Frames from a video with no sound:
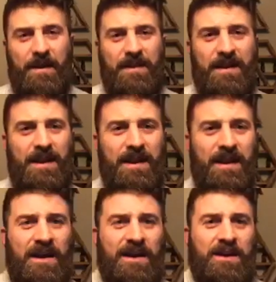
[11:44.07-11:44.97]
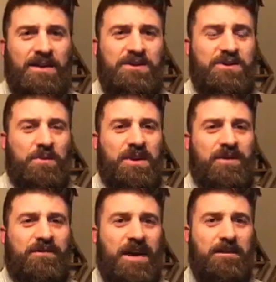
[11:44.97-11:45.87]
And then so
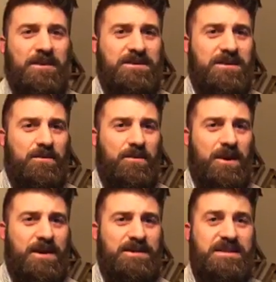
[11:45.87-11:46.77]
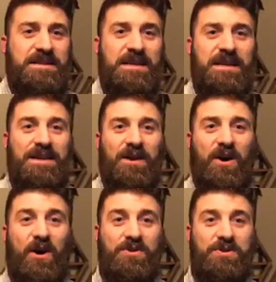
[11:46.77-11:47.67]
many families, that what I see
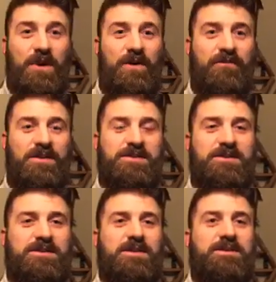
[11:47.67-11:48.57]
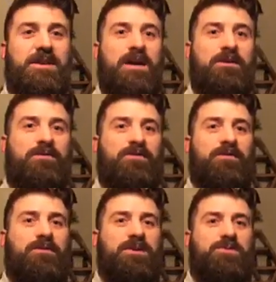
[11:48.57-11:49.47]
all too often is just
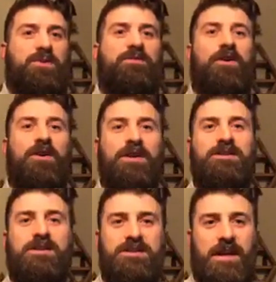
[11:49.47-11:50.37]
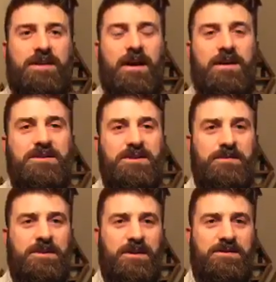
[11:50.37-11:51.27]
this reverting to technology,
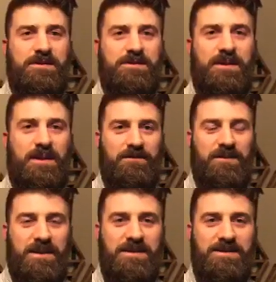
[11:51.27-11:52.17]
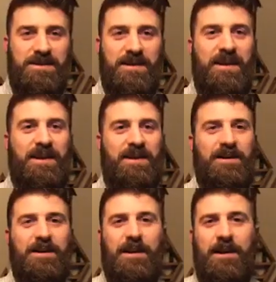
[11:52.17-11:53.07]
because it's kind of an easy thing,
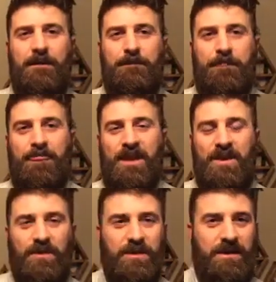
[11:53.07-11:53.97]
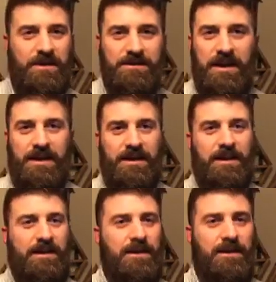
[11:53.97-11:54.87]
and you know, the kids like
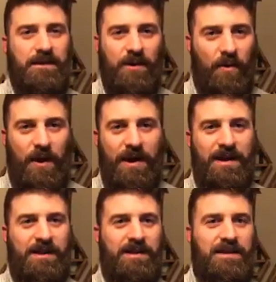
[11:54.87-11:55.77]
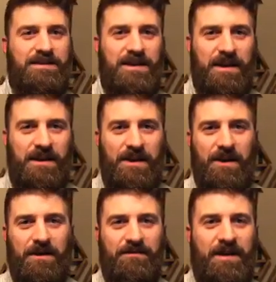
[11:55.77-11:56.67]
it, they're quiet, it's taken
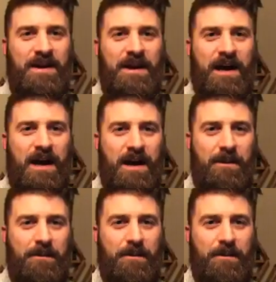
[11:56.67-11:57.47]
care of.